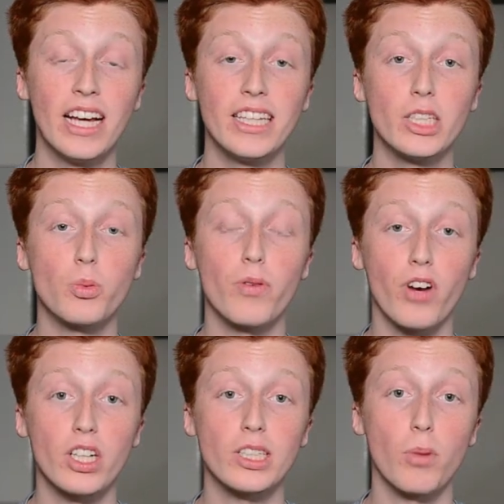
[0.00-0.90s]
This
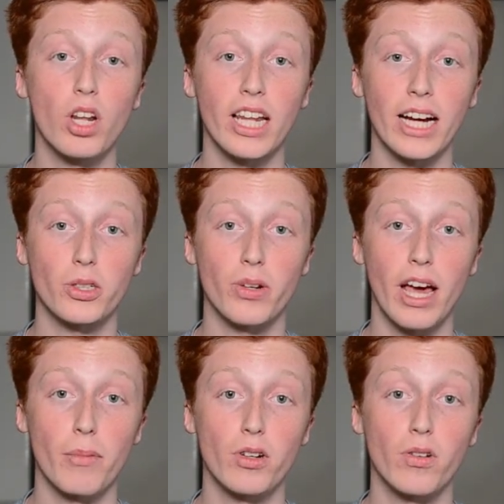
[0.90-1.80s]
reversible
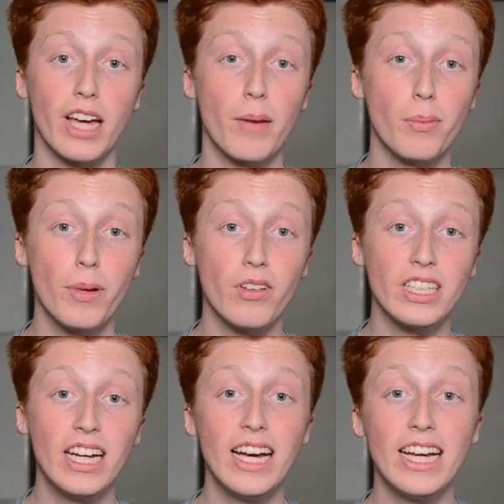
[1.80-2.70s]
electrochemical capability